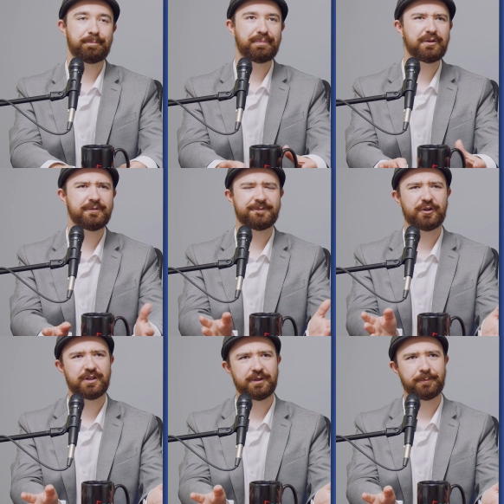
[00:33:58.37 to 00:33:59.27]
Build for
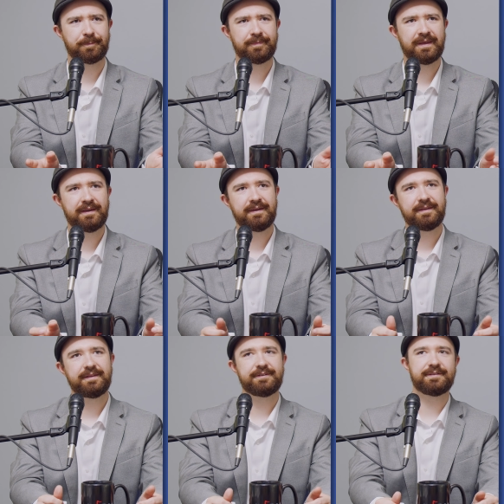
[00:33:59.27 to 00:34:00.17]
you.
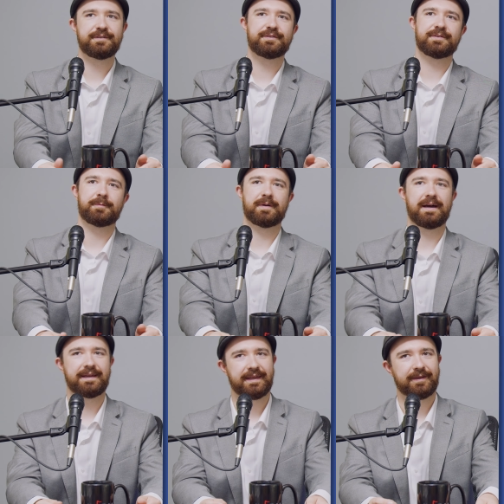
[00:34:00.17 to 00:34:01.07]
This is,
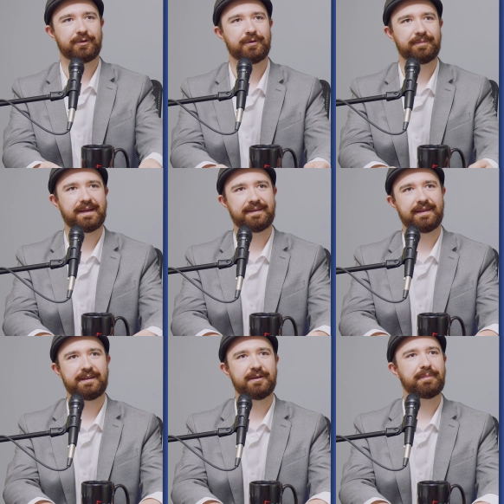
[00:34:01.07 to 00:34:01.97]
again, going back to the
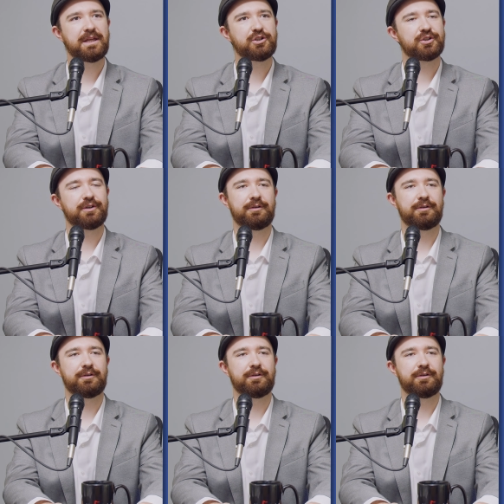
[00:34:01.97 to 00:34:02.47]
idea, make sure you